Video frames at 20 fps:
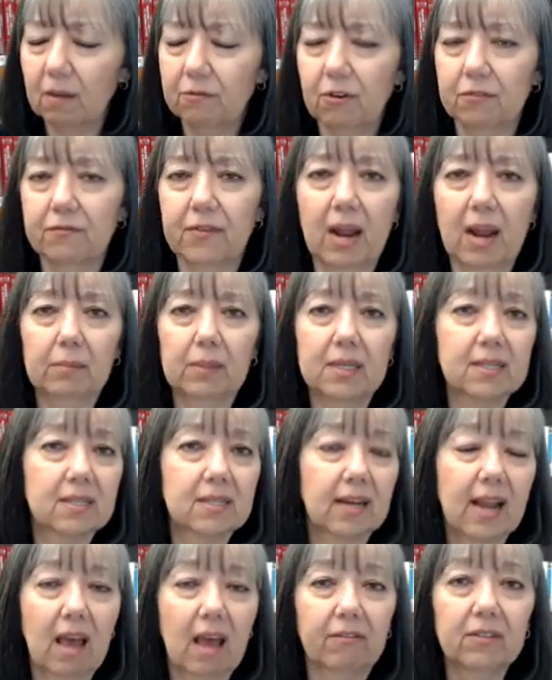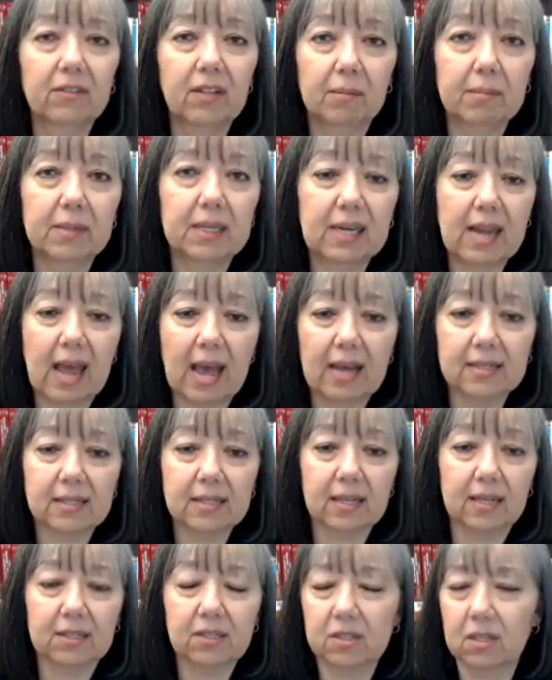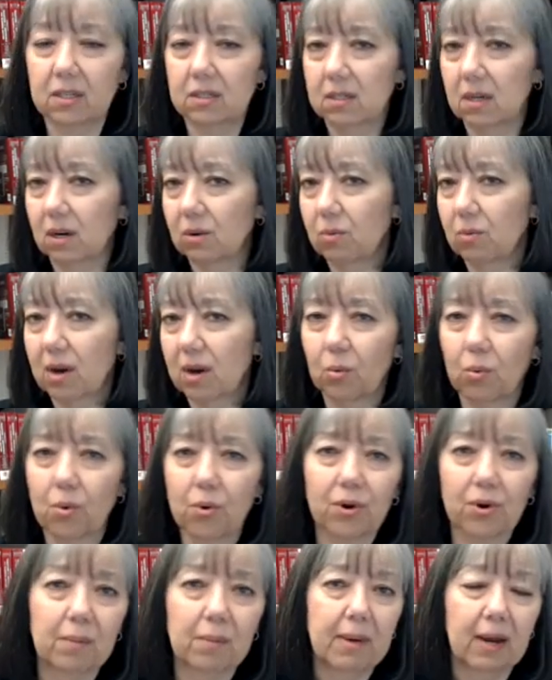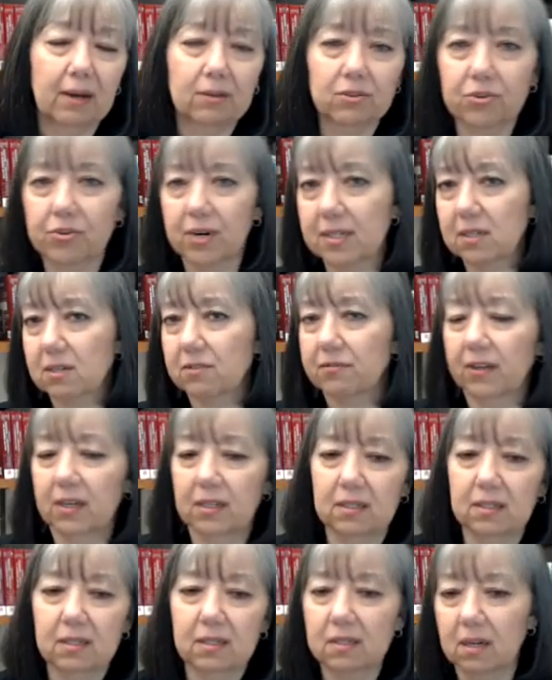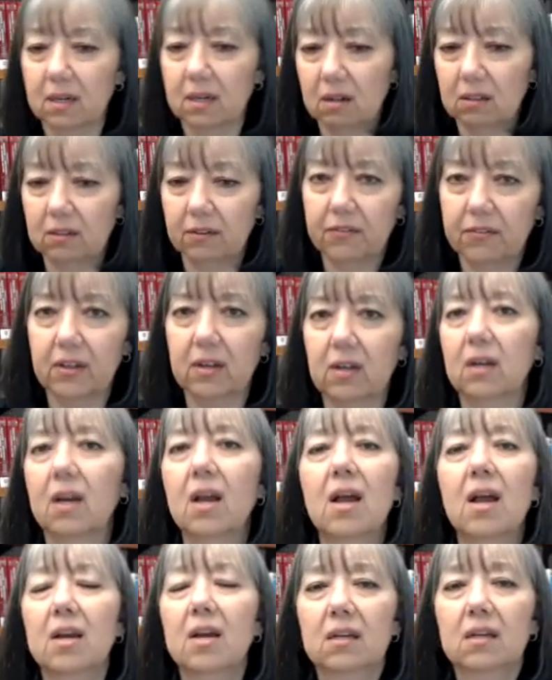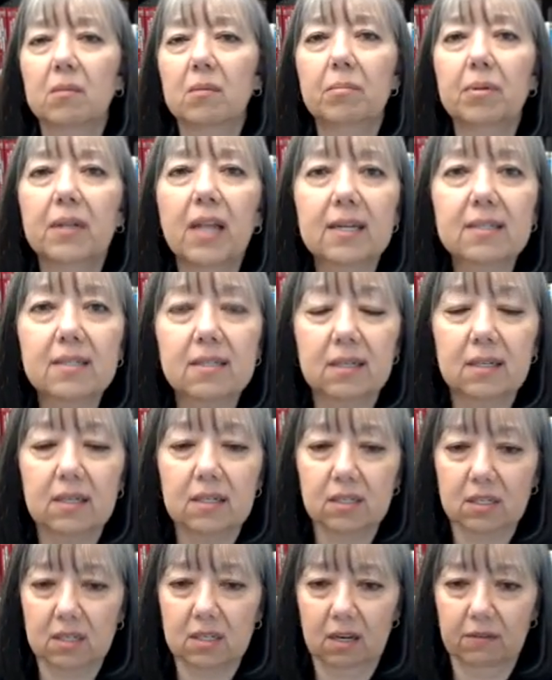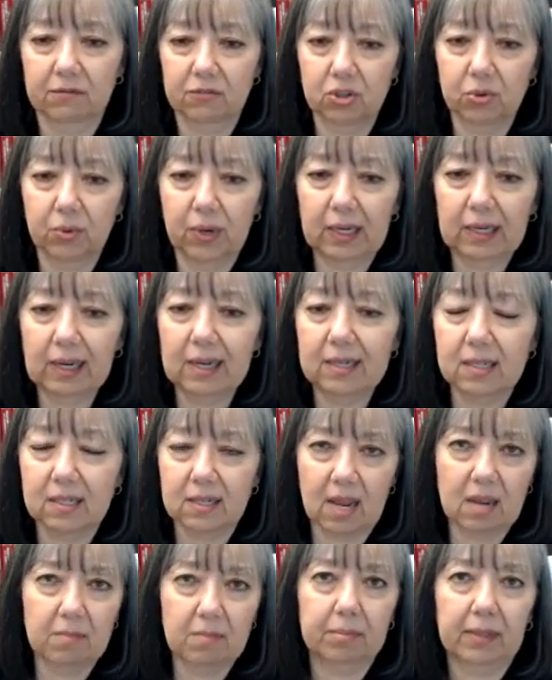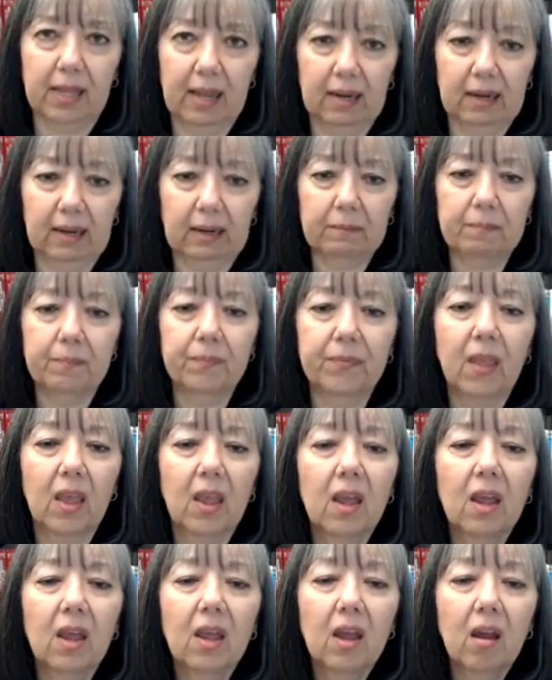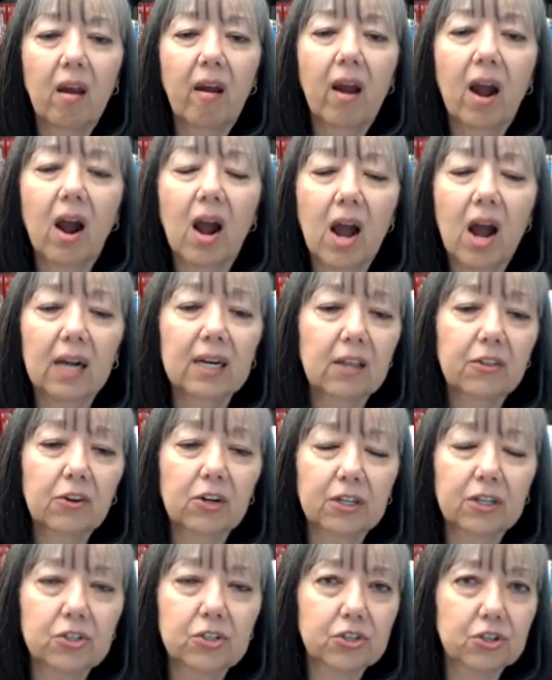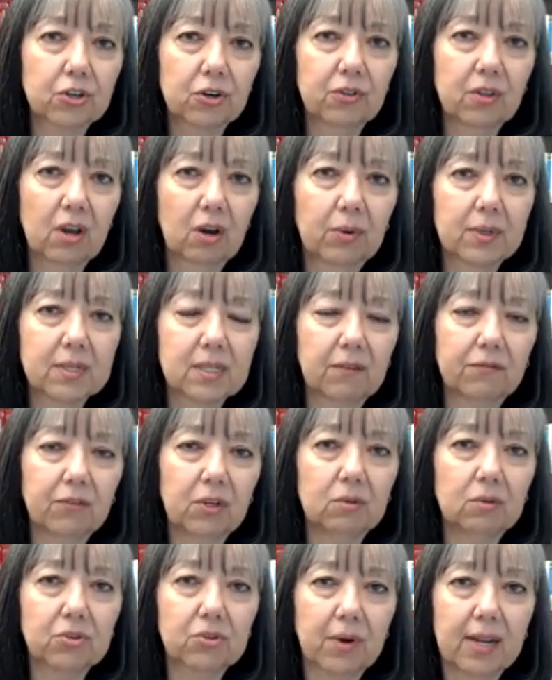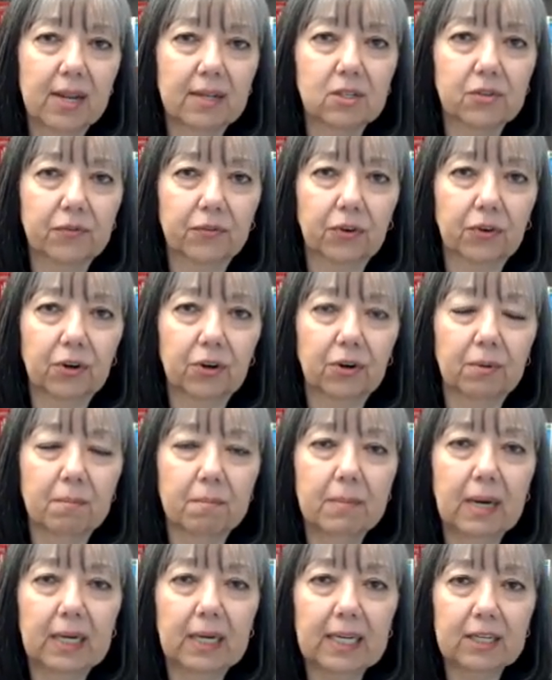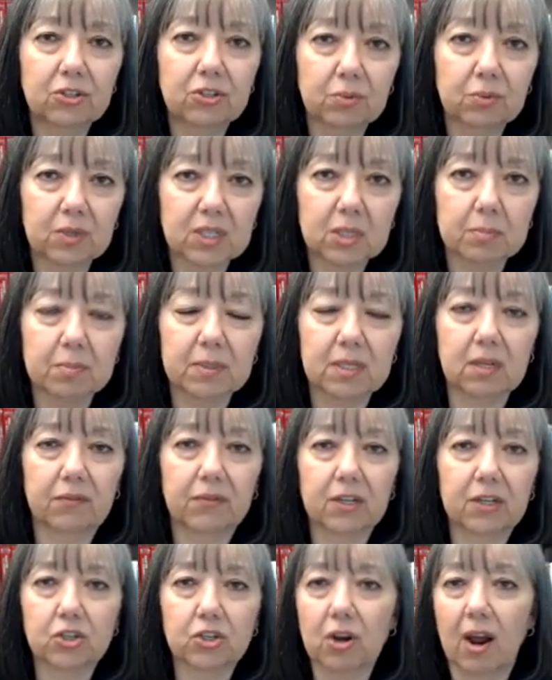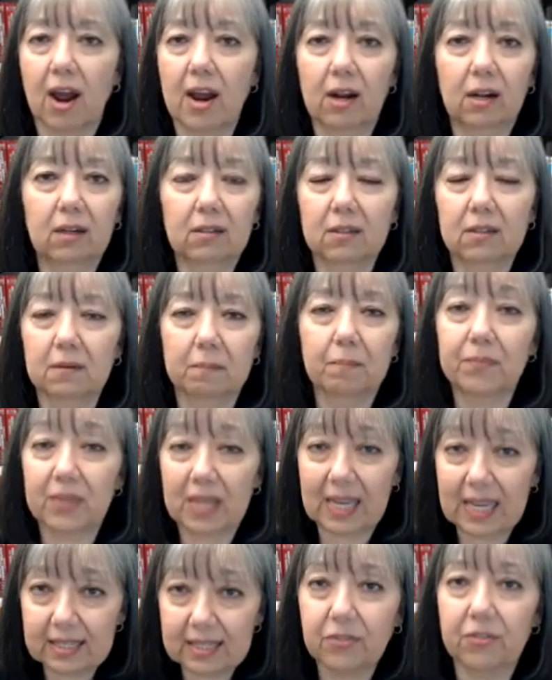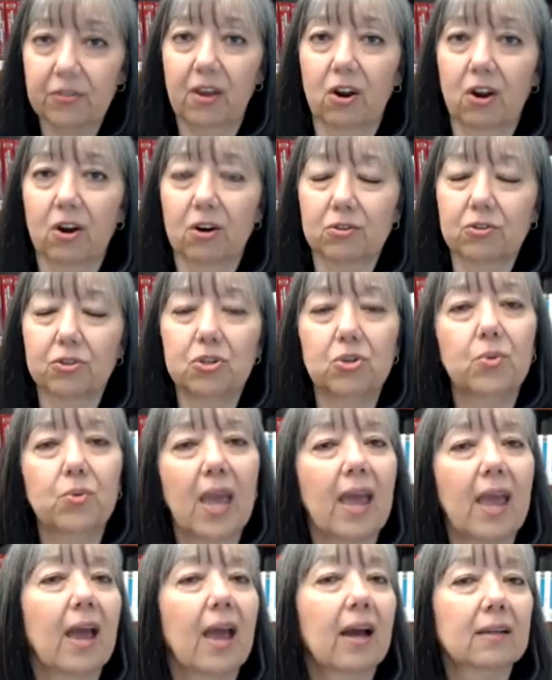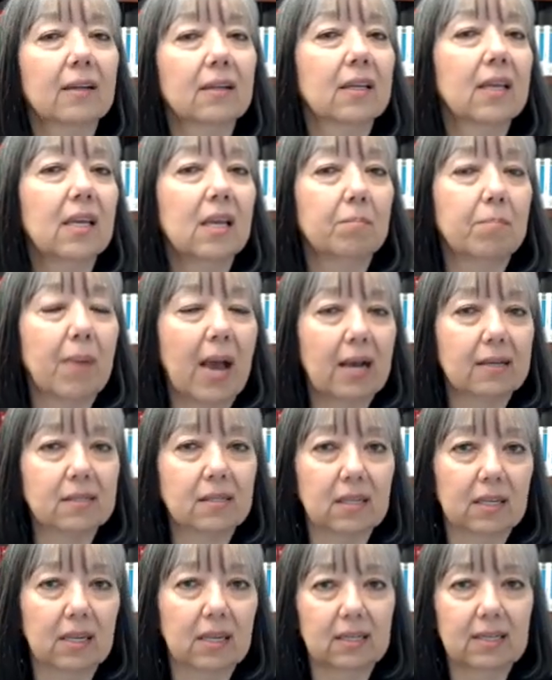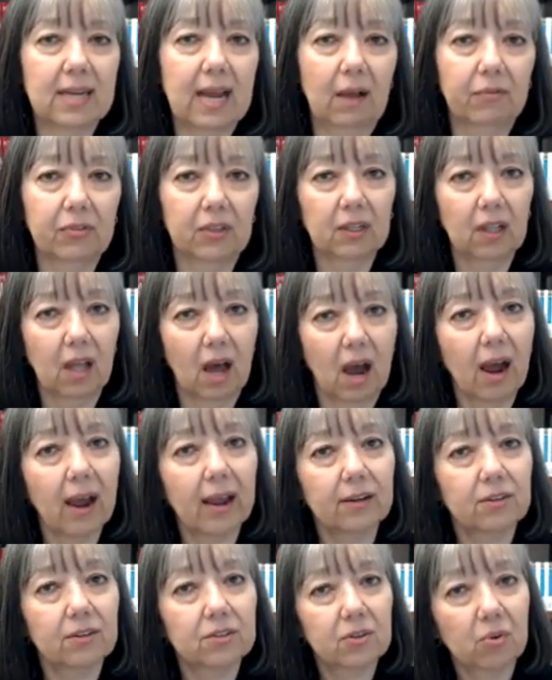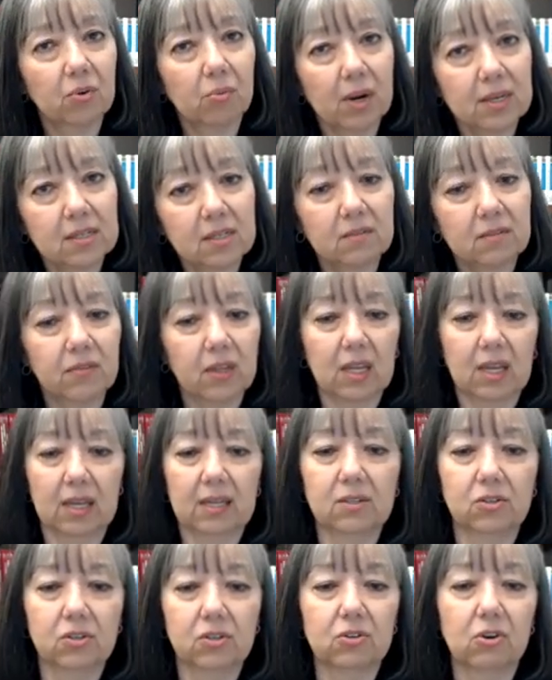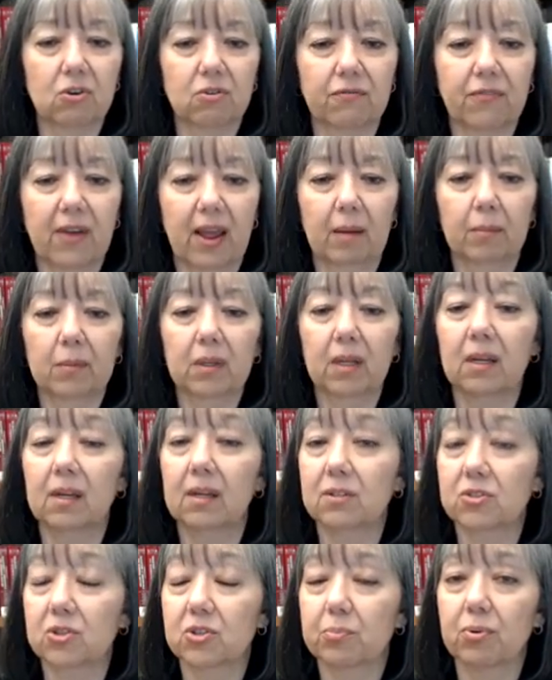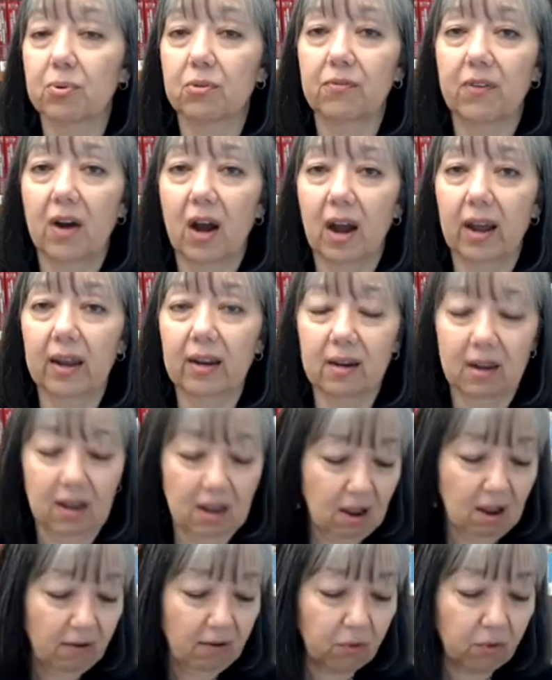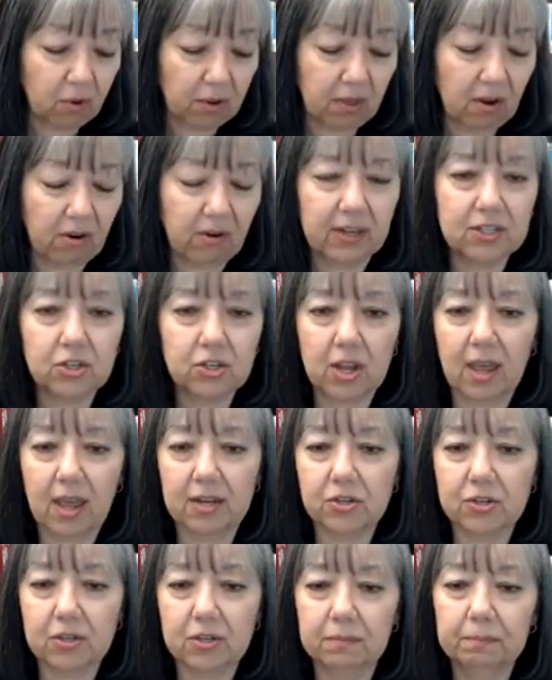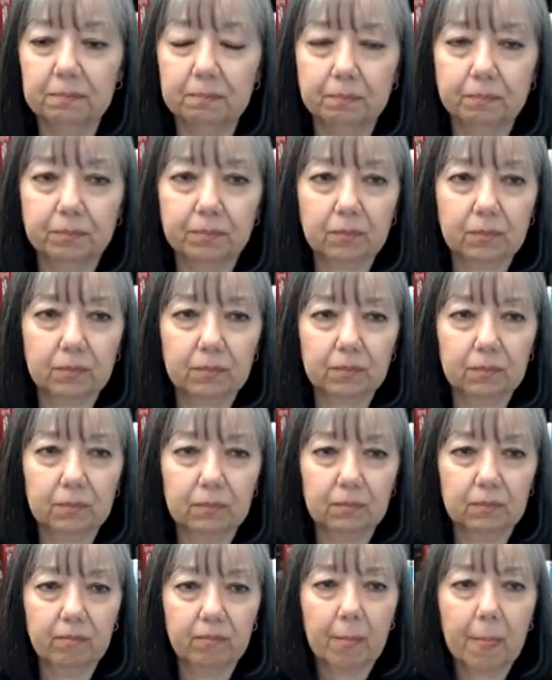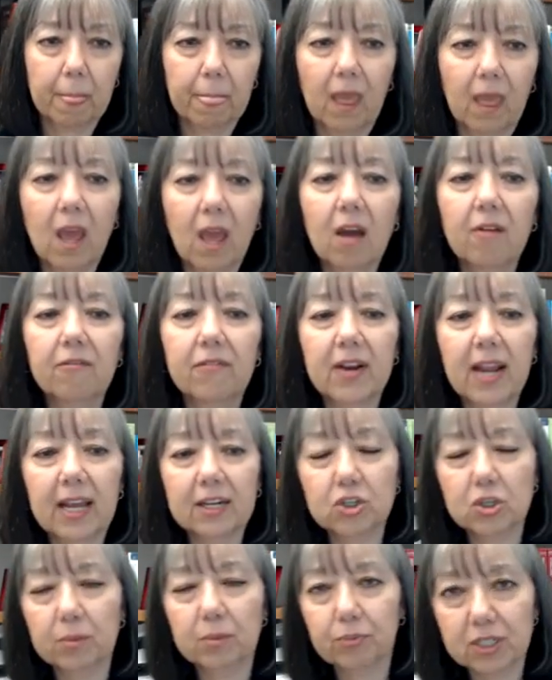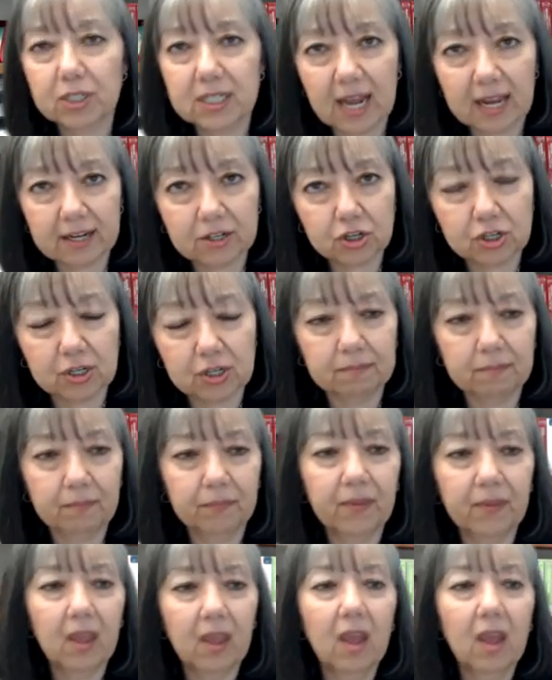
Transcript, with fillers: for families that have limited assets that don't want to worry about trust funds and all of the complexities of doing estate planning. Another concern, though, is if you transfer money to a specific child, it's theirs. You can't keep passing it down the line to the rest of the kids in your family to provide for their education. Financial protection